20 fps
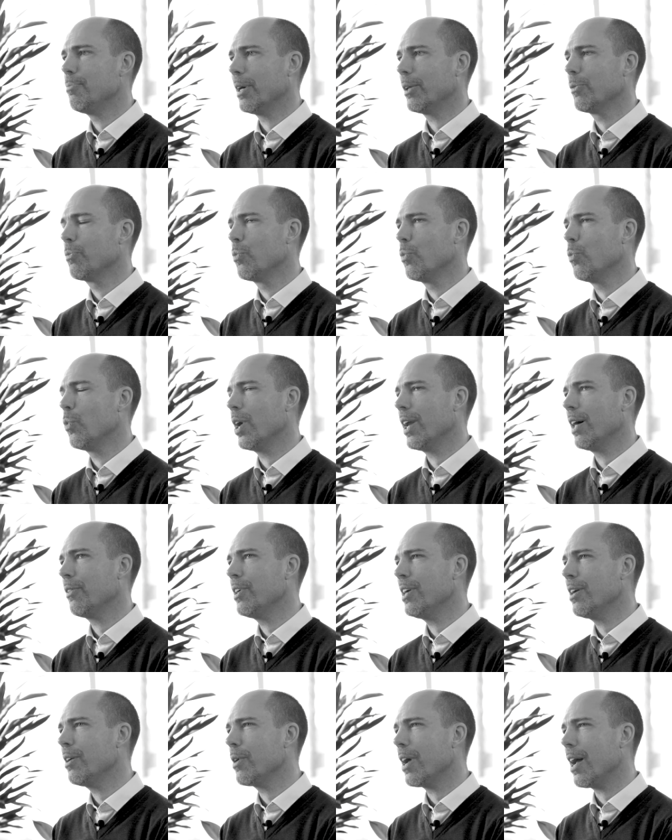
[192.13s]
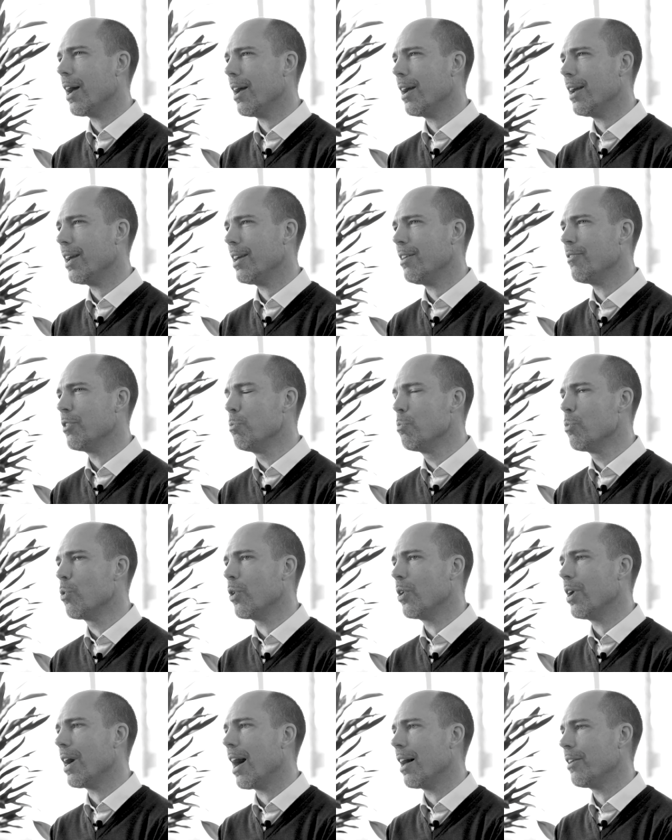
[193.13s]
But what I think even
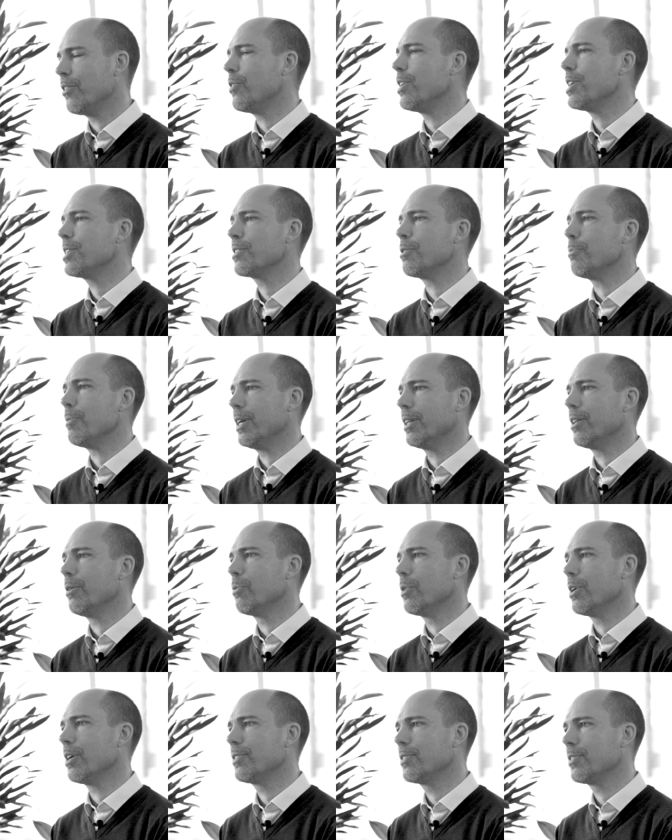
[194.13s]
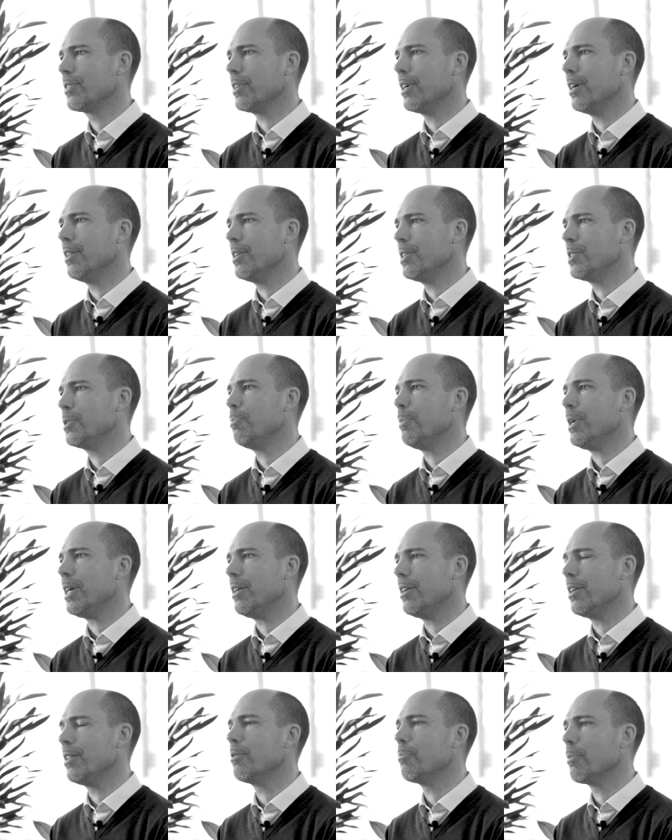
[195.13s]
more underestimated was uh, the
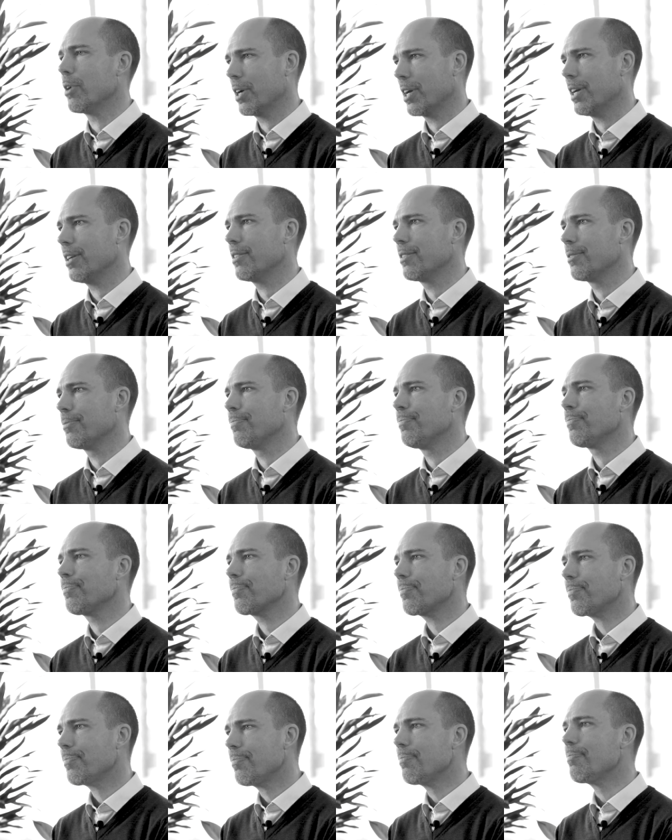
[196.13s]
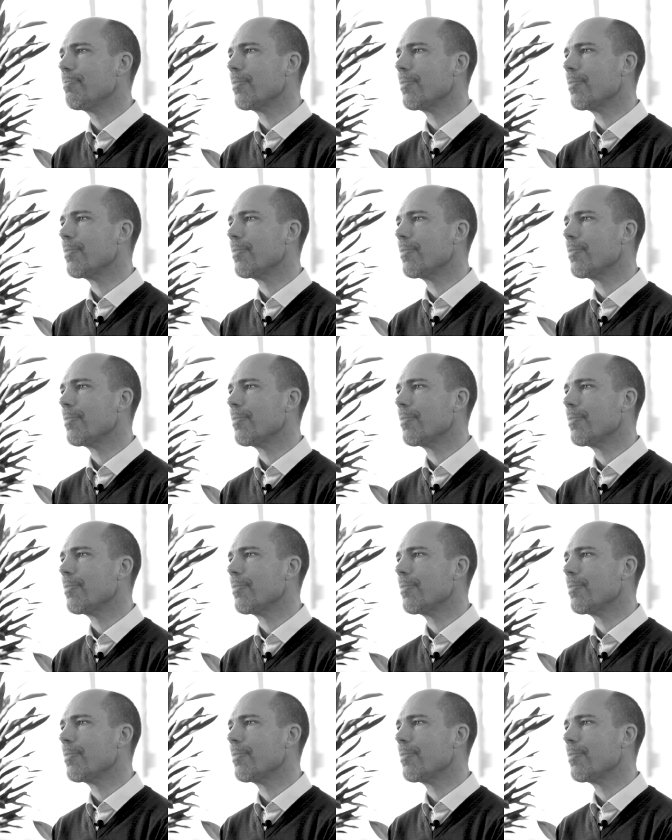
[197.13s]
speed in the market. Yeah.